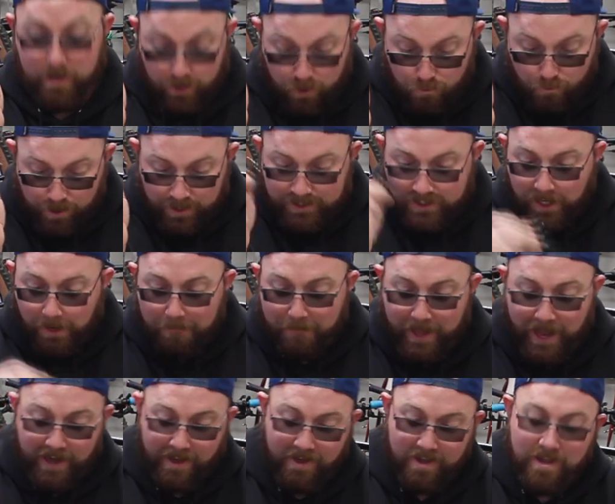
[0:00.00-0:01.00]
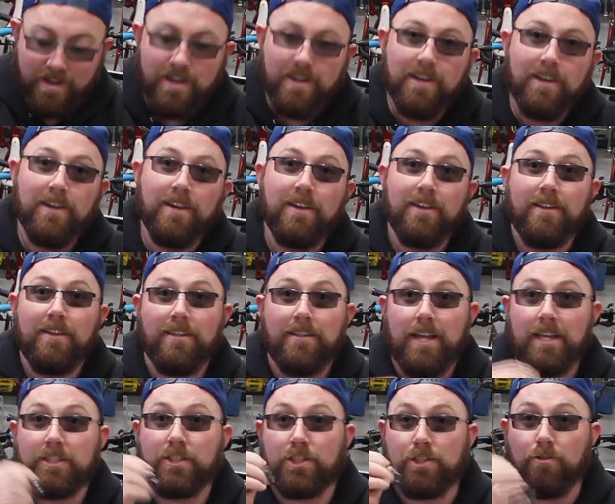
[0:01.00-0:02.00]
You want something
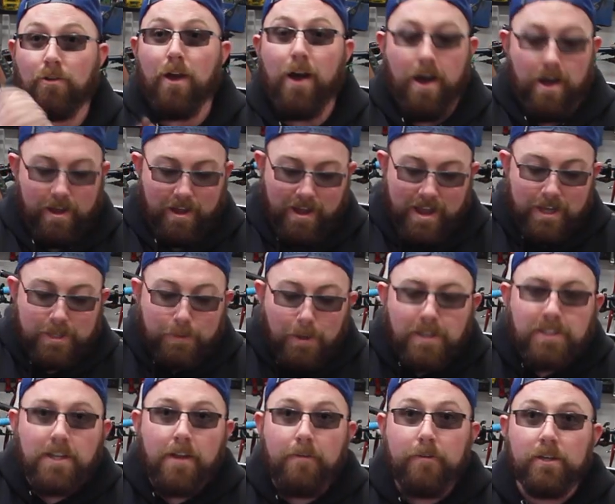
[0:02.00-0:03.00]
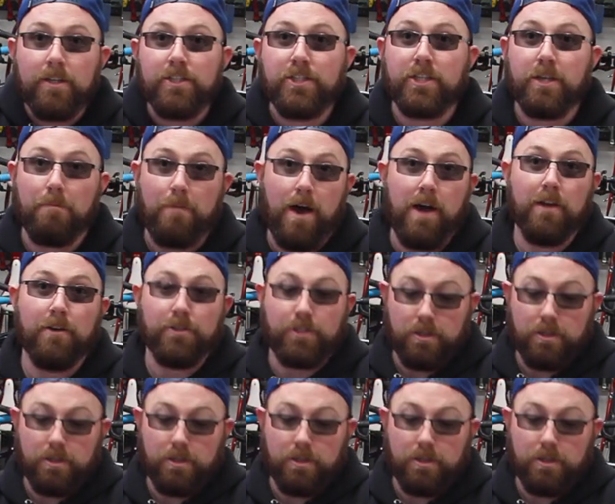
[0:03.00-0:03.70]
that's strong, especially around Shimano.